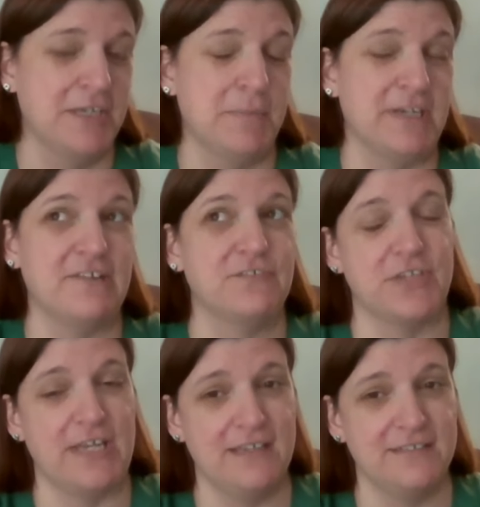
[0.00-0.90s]
But after
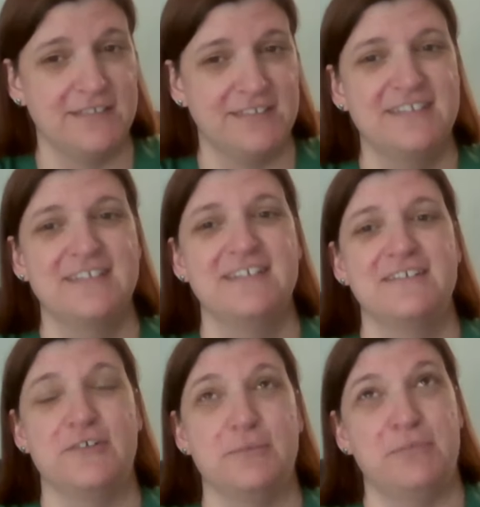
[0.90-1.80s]
that,
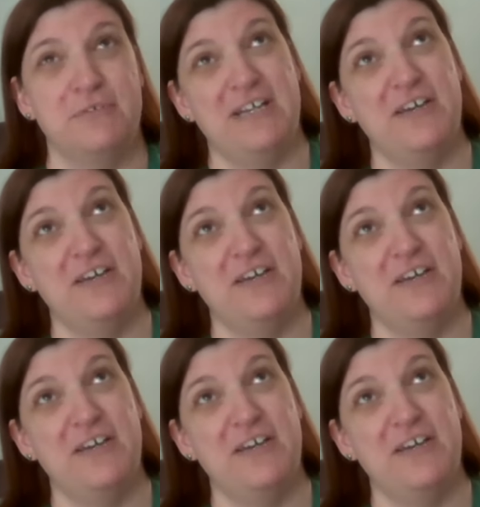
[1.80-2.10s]
or